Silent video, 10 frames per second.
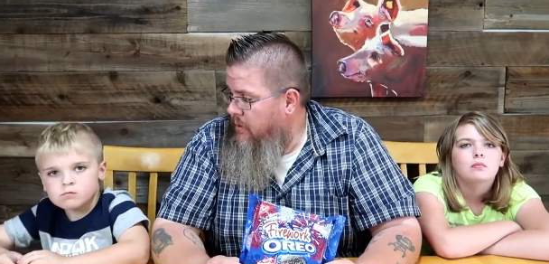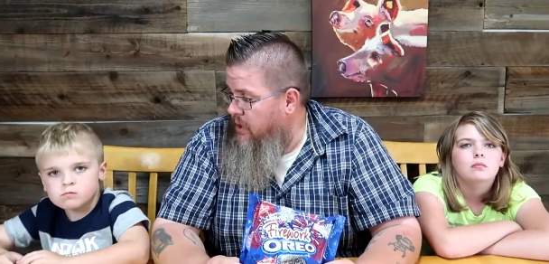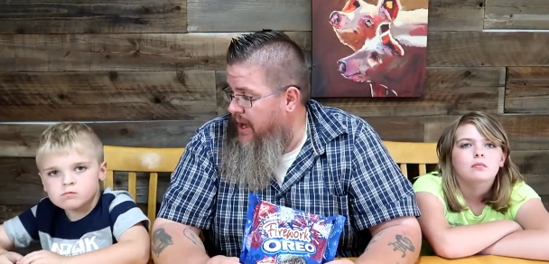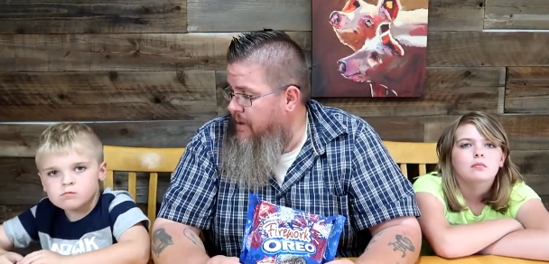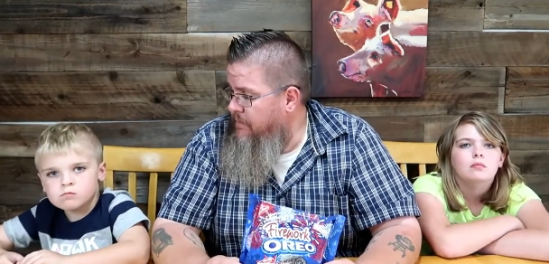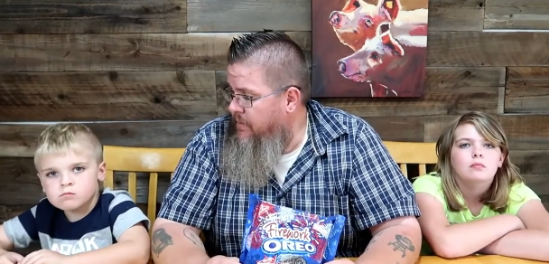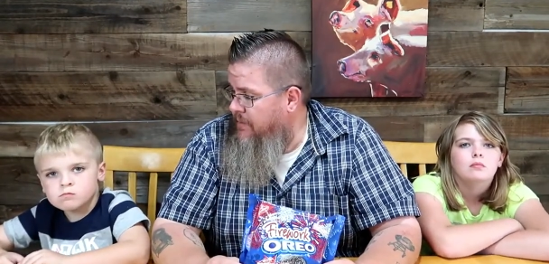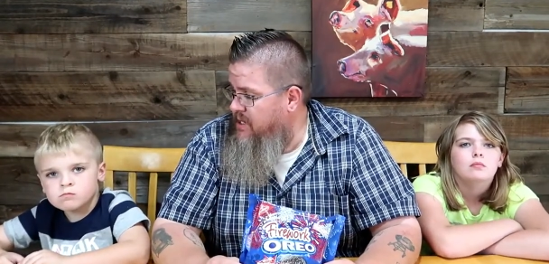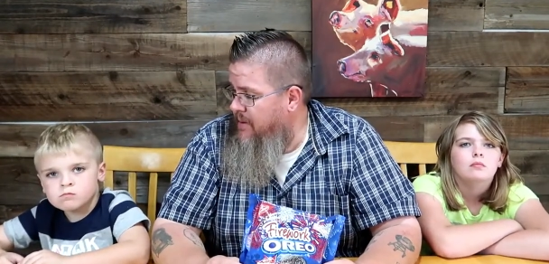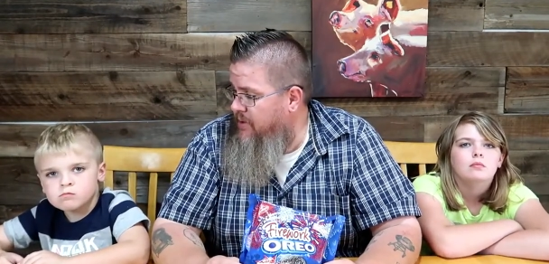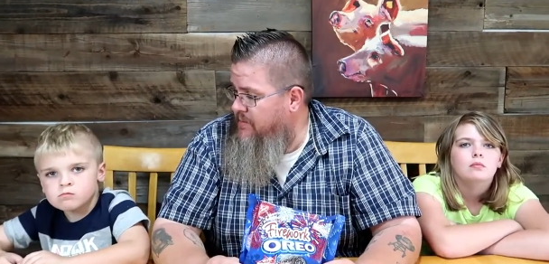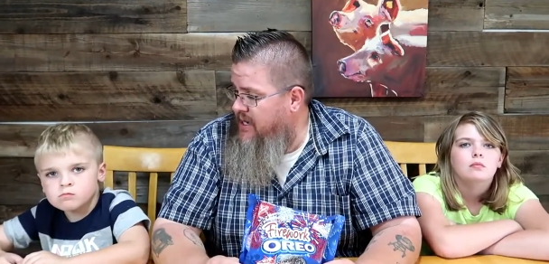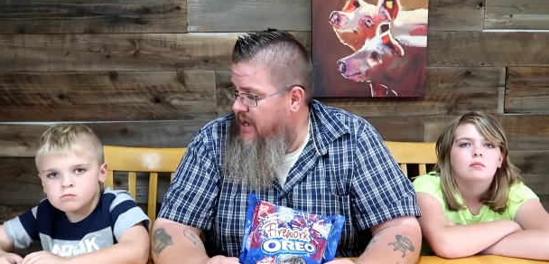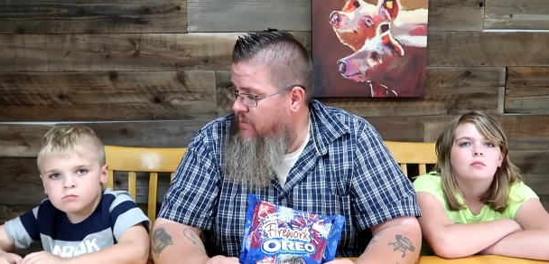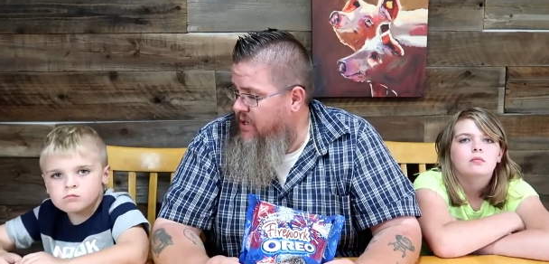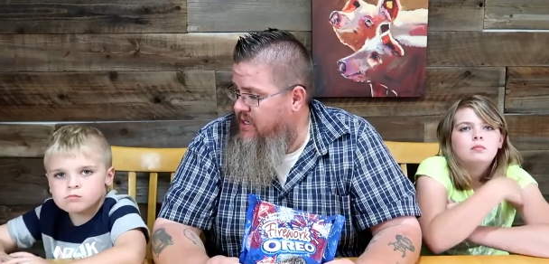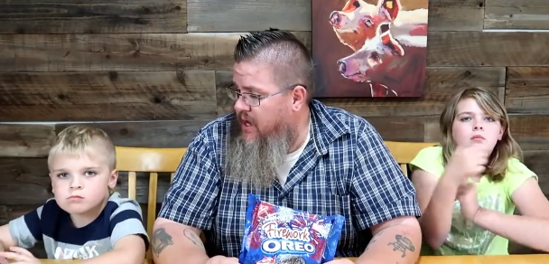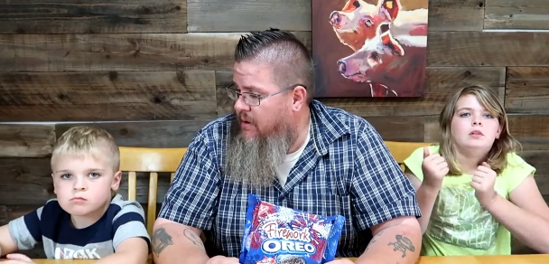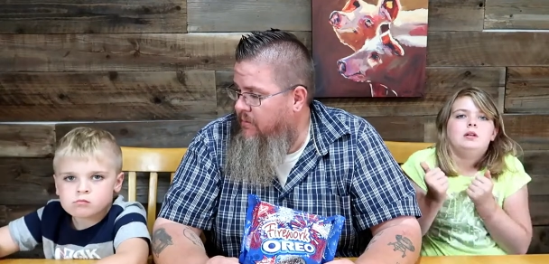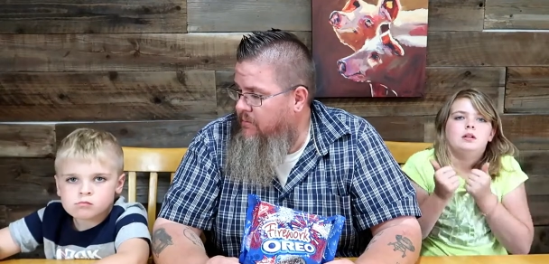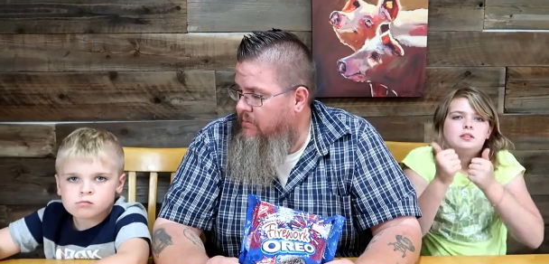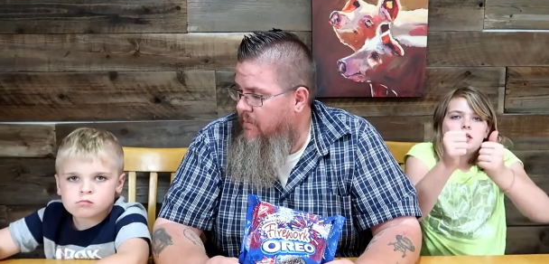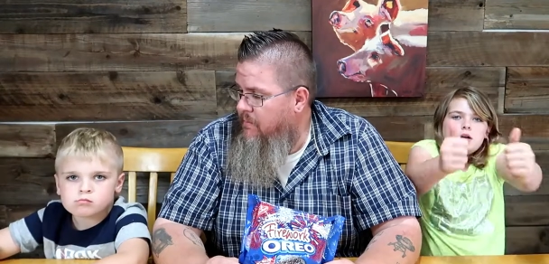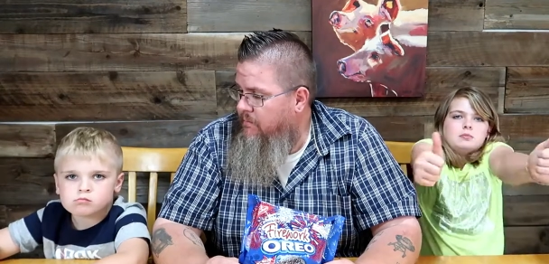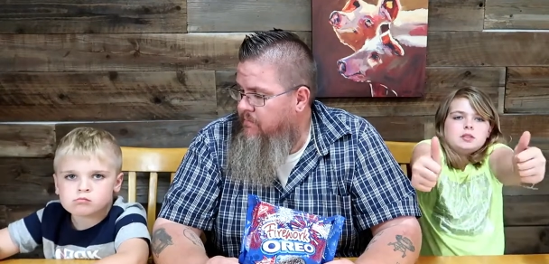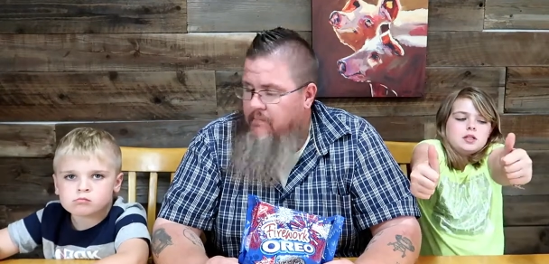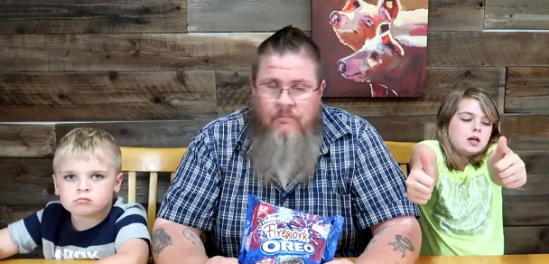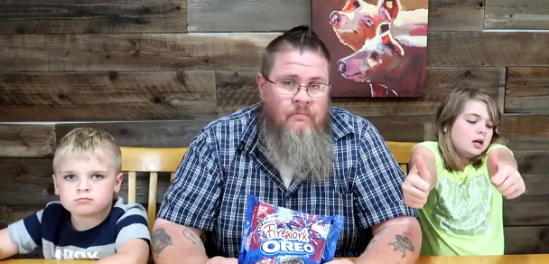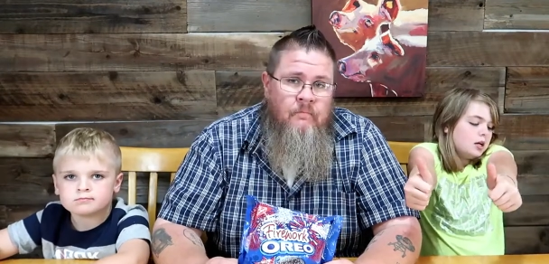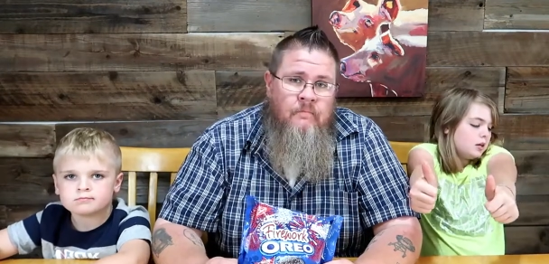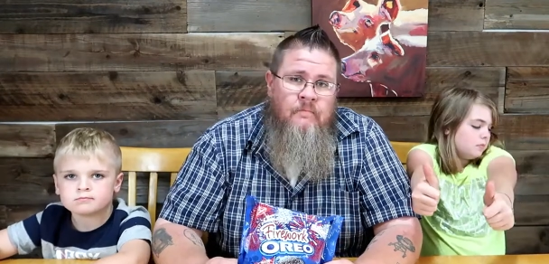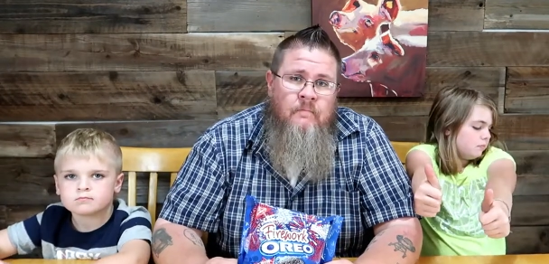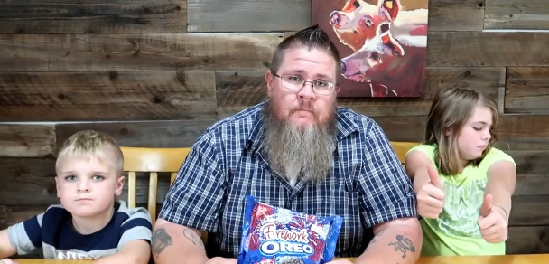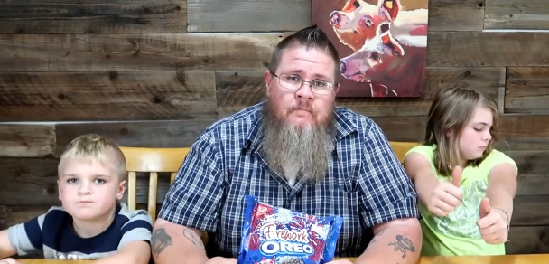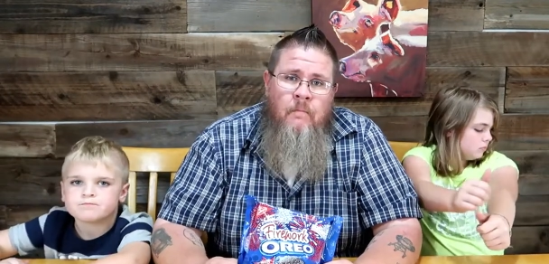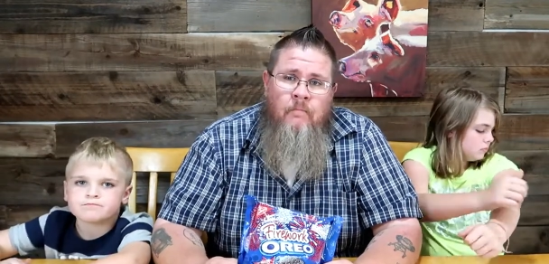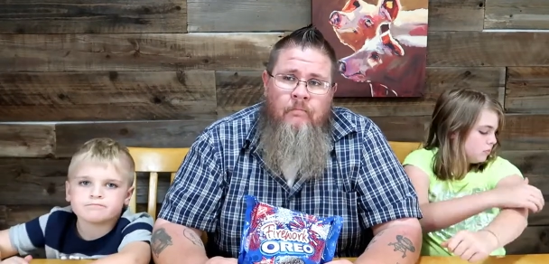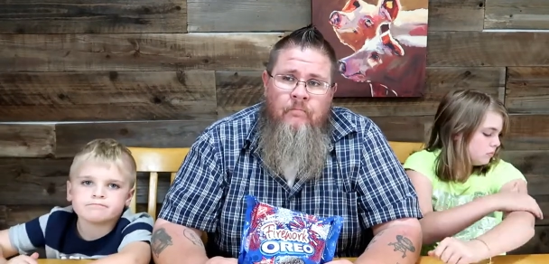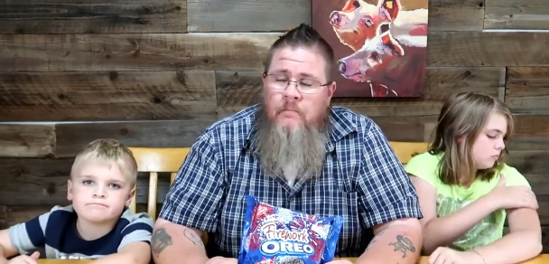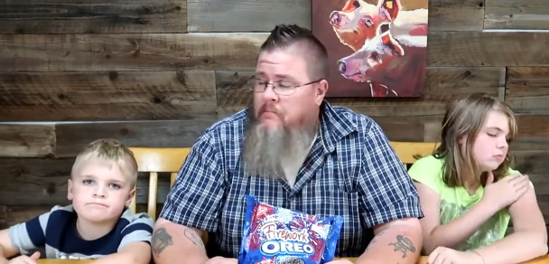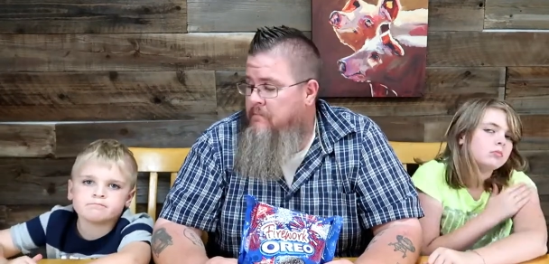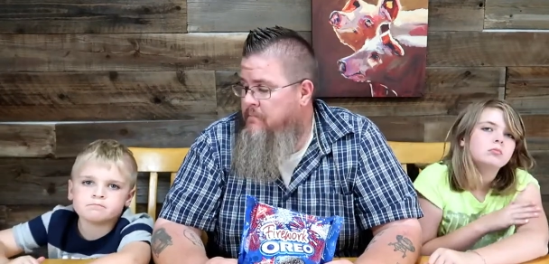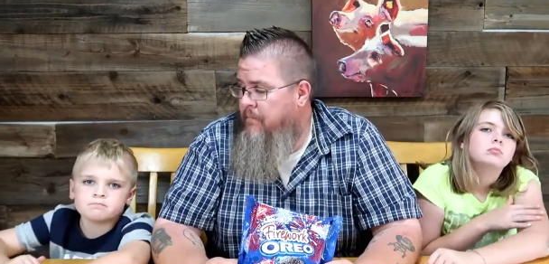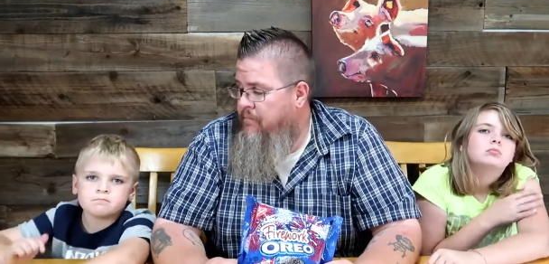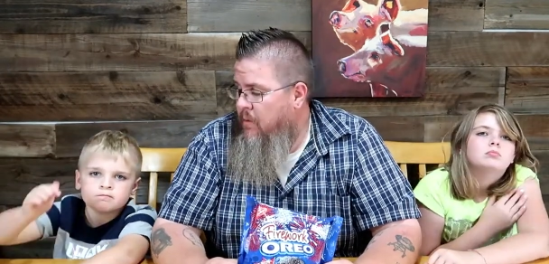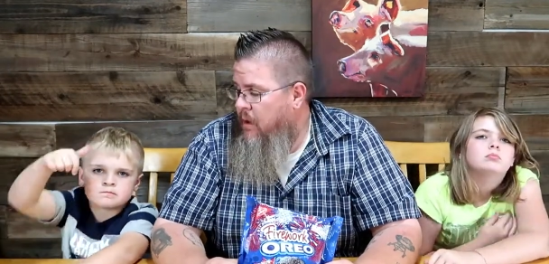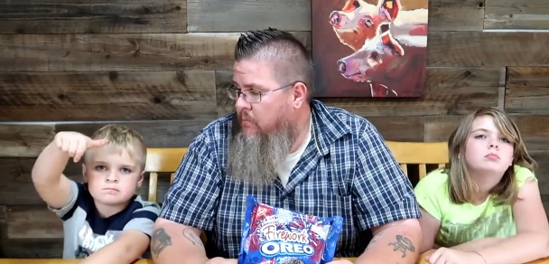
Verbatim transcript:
Speaker 1: You like them? Thumbs up, thumbs down? What do you say? Thumbs up. Mm-hmm.